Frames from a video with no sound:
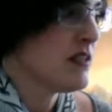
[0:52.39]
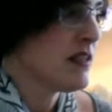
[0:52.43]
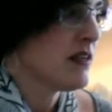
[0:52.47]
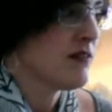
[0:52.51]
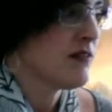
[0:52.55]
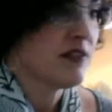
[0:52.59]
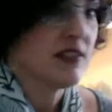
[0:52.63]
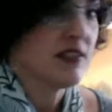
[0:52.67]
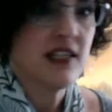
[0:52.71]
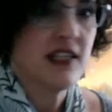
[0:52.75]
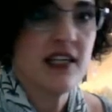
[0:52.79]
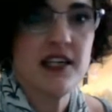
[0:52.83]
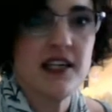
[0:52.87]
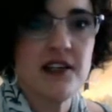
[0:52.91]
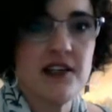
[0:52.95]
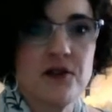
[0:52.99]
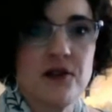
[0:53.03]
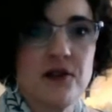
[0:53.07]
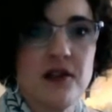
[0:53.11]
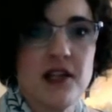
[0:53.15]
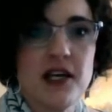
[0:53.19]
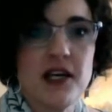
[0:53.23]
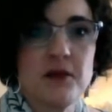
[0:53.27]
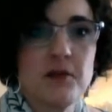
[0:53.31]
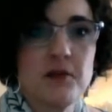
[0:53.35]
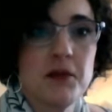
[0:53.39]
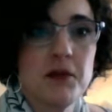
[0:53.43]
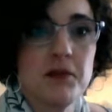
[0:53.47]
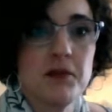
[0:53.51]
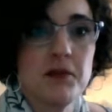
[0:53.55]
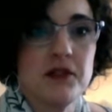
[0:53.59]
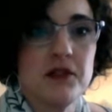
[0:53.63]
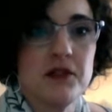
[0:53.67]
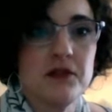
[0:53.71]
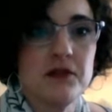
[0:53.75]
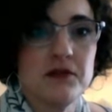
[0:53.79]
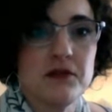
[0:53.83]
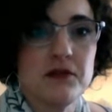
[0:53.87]
it every day. I know a lot of people
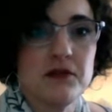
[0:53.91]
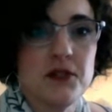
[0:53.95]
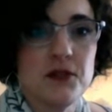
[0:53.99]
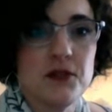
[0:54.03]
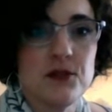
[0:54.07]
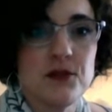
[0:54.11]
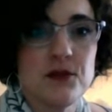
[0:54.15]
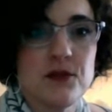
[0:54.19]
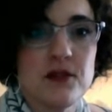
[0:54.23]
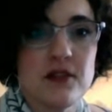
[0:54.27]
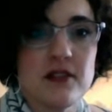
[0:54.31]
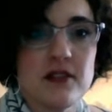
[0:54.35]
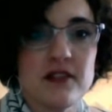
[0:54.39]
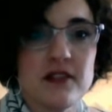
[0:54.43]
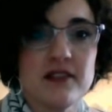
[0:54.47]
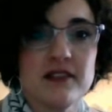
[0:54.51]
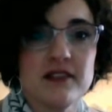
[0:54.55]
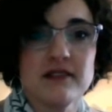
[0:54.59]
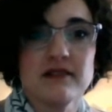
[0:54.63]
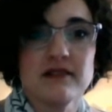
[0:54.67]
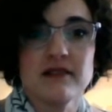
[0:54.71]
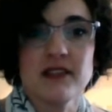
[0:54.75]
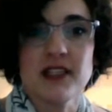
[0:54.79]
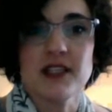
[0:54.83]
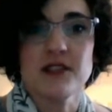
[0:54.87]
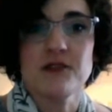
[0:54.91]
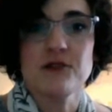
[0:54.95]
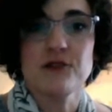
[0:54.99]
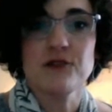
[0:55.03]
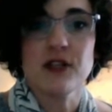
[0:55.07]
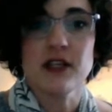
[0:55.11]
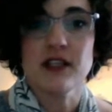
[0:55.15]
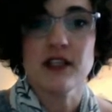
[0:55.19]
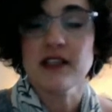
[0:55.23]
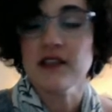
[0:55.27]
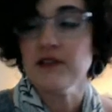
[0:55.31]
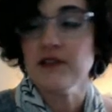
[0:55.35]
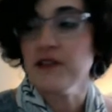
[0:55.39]
don't use their
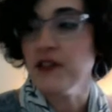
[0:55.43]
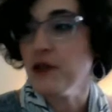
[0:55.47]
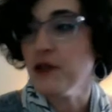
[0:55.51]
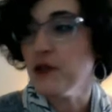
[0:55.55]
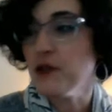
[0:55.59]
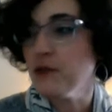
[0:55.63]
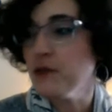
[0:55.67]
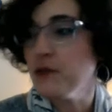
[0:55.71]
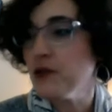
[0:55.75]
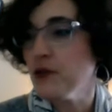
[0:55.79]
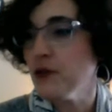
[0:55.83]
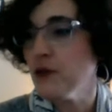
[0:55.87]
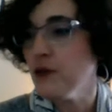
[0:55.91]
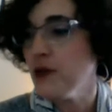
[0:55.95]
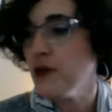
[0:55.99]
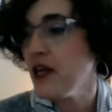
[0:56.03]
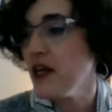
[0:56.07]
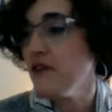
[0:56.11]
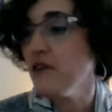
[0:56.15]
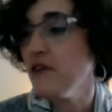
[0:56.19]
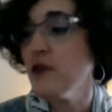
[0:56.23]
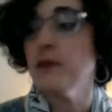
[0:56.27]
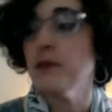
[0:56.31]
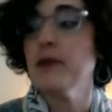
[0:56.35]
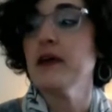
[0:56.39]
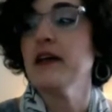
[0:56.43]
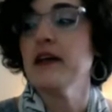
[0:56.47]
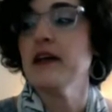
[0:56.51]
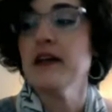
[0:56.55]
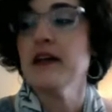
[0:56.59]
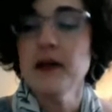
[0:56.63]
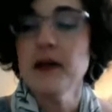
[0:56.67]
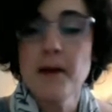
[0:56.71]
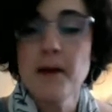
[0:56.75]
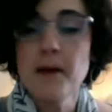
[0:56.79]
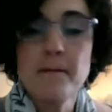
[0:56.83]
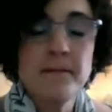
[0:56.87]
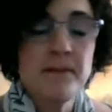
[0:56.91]
front living rooms or whatever, but
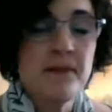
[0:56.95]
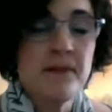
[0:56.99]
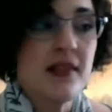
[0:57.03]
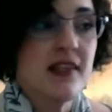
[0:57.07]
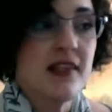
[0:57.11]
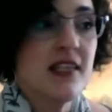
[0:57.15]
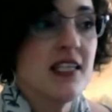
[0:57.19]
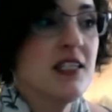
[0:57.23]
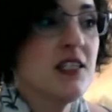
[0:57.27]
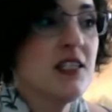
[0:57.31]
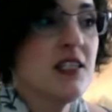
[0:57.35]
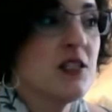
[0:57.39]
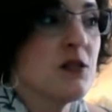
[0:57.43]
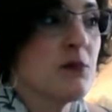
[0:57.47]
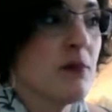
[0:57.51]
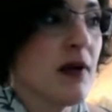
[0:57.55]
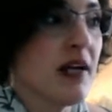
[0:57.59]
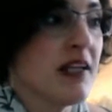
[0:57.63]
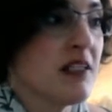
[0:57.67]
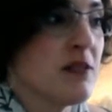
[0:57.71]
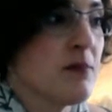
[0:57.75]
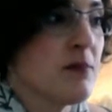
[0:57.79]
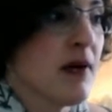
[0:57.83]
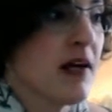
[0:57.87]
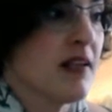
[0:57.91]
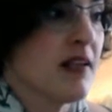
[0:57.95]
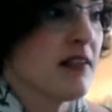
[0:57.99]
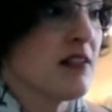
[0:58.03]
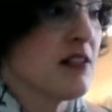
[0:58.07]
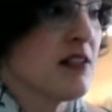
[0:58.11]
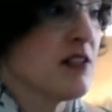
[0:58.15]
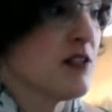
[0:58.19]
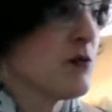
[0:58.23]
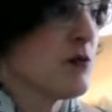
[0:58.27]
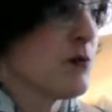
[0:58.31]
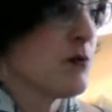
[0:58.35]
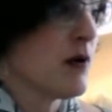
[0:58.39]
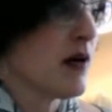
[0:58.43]
this is my spot. This
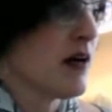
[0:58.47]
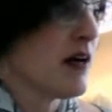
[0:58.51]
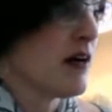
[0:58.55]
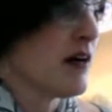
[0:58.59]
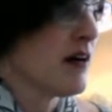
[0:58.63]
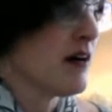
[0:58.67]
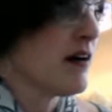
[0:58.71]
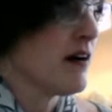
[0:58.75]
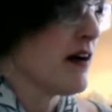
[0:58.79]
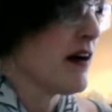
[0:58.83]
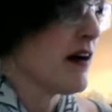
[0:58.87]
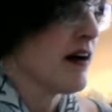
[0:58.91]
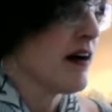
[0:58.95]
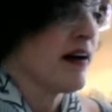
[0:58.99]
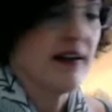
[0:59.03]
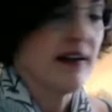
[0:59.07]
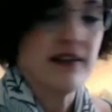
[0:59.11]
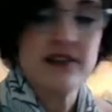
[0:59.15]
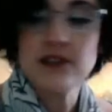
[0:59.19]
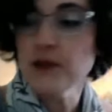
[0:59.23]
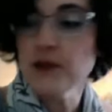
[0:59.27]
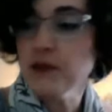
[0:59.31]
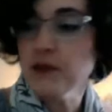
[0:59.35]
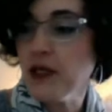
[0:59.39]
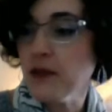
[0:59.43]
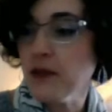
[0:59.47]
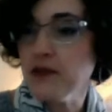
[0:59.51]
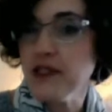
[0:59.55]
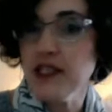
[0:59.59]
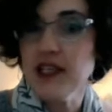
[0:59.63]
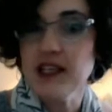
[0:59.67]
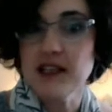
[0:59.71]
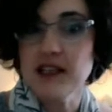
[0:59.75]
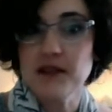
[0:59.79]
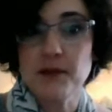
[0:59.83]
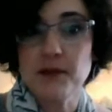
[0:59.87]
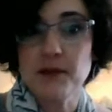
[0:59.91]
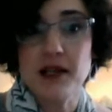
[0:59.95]
is where I sometimes
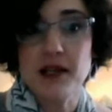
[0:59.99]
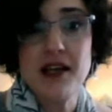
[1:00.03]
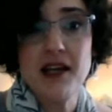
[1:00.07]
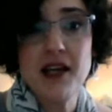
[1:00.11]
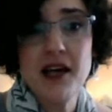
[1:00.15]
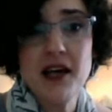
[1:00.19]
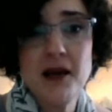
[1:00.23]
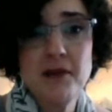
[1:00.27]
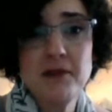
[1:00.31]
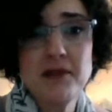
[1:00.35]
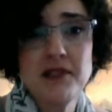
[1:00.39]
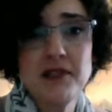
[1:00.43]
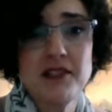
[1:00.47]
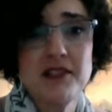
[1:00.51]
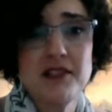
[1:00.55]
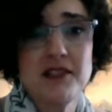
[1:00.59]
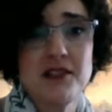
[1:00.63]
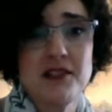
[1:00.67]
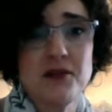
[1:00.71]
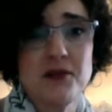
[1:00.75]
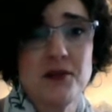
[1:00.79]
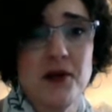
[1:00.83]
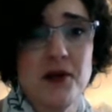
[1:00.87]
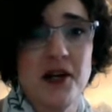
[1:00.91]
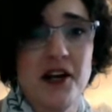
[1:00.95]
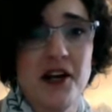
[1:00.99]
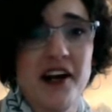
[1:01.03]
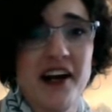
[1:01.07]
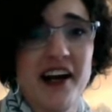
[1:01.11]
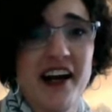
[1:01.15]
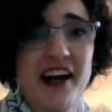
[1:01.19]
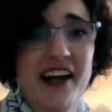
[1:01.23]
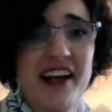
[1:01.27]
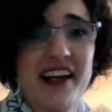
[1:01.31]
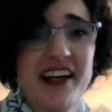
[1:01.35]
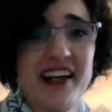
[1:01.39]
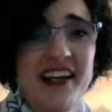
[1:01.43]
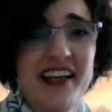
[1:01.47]
take my naps. This is where
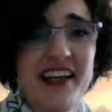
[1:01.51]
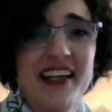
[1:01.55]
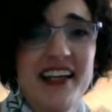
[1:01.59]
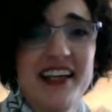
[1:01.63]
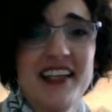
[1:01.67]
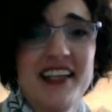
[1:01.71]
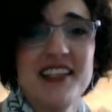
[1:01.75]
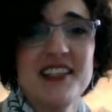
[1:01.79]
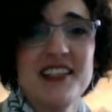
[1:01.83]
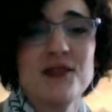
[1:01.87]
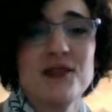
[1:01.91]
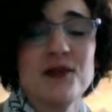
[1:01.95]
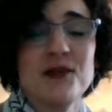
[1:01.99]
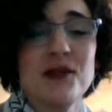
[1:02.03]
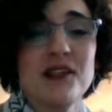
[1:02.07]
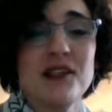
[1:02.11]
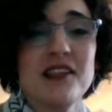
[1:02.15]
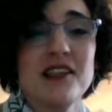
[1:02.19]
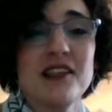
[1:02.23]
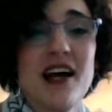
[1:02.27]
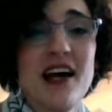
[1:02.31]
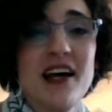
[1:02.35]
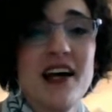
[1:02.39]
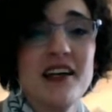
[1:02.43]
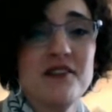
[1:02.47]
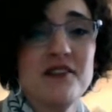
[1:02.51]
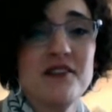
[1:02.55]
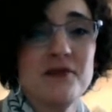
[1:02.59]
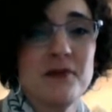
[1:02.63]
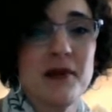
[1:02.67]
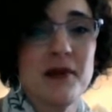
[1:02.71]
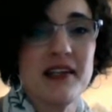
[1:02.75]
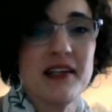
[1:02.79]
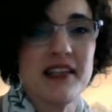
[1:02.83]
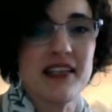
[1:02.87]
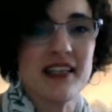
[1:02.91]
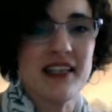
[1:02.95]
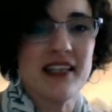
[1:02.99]
I do a lot of
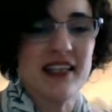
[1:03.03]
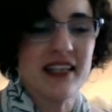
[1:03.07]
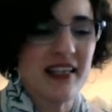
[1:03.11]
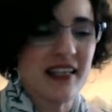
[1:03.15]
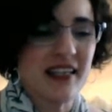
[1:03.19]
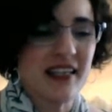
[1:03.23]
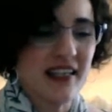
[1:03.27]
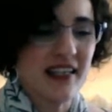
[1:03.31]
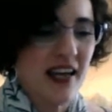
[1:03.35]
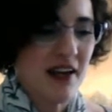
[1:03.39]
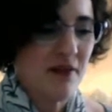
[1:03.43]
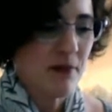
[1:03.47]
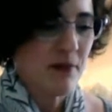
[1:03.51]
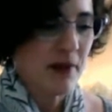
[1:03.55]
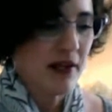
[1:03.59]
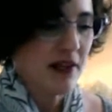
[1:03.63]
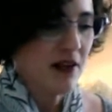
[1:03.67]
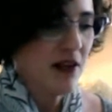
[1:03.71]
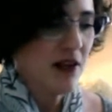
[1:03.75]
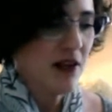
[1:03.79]
my knitting and have my